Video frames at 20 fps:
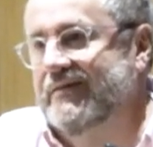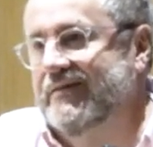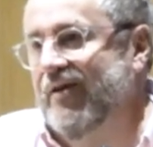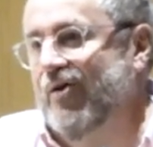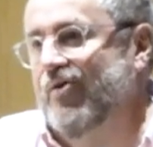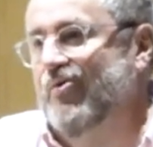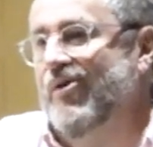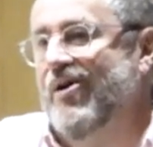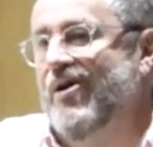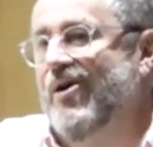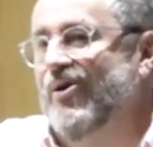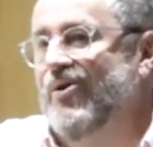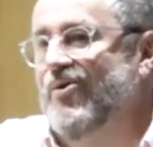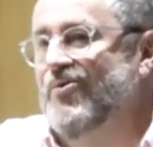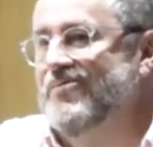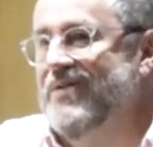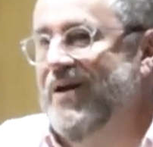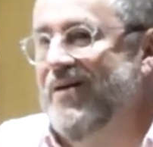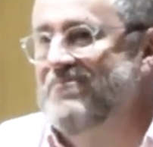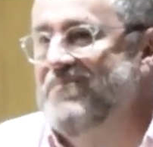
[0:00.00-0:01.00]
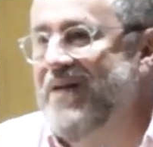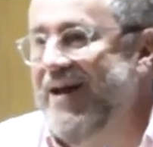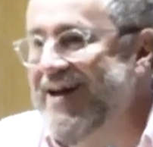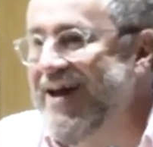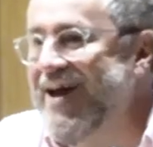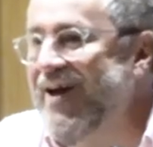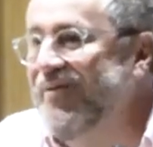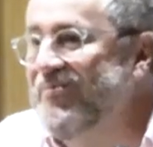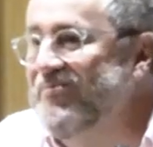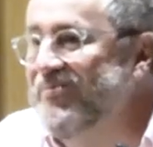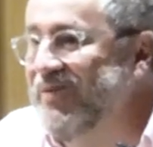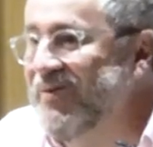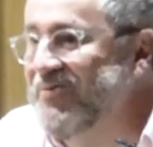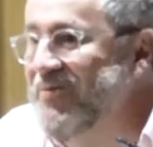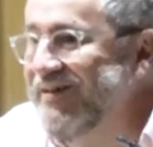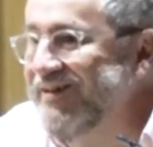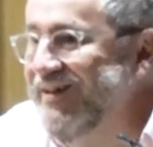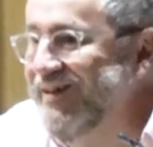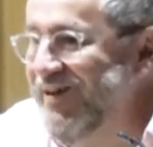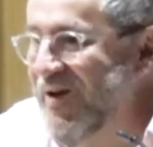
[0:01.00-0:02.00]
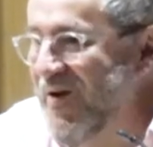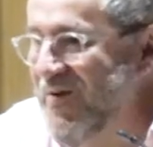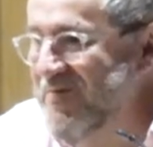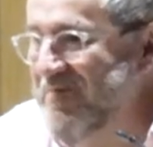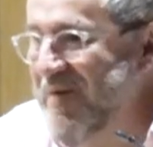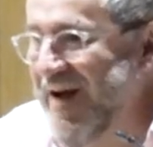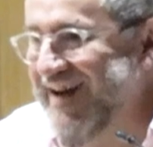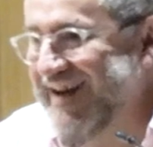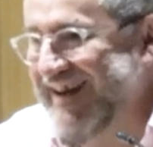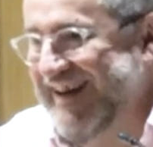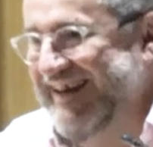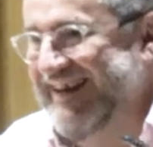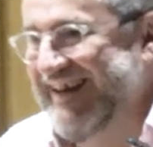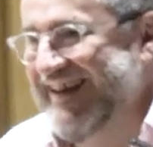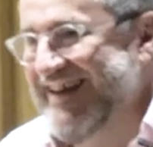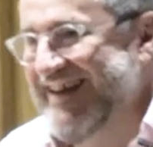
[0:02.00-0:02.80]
I, I hope that may help you when you go back.